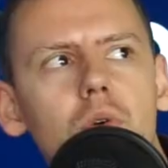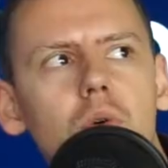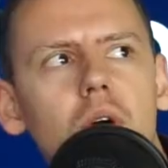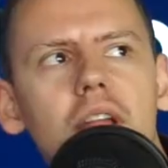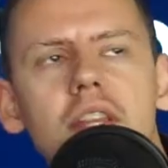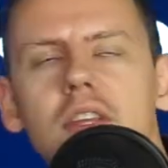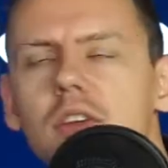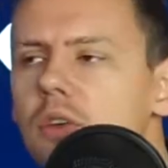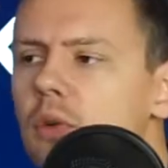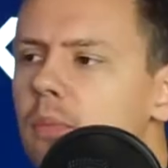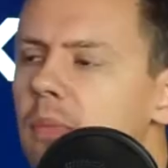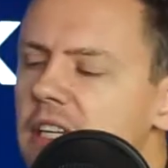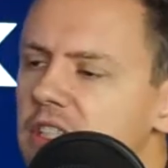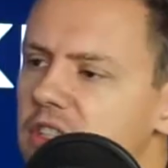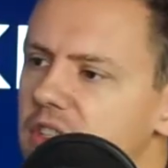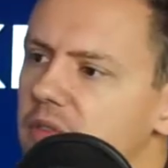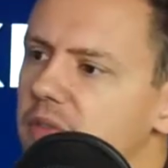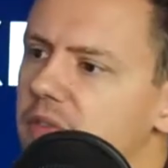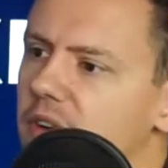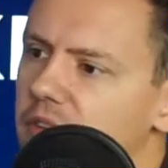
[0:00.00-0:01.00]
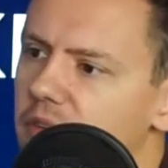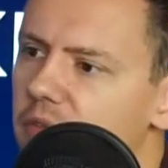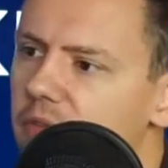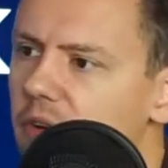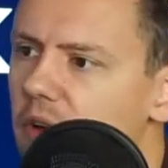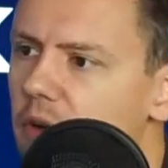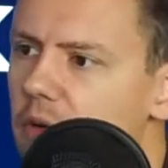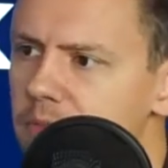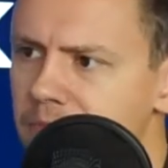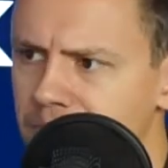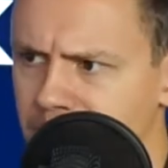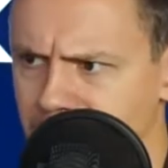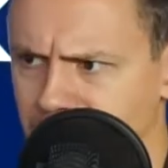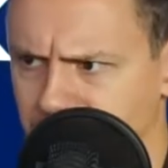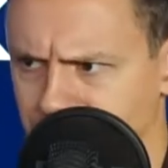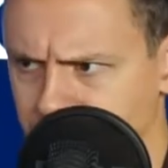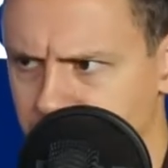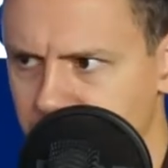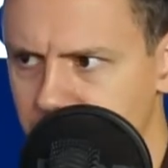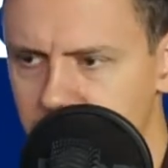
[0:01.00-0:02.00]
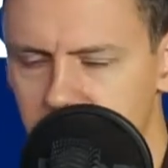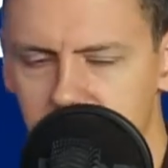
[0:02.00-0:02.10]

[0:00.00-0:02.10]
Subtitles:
And you mentioned Vattenfall. Mm-hmm.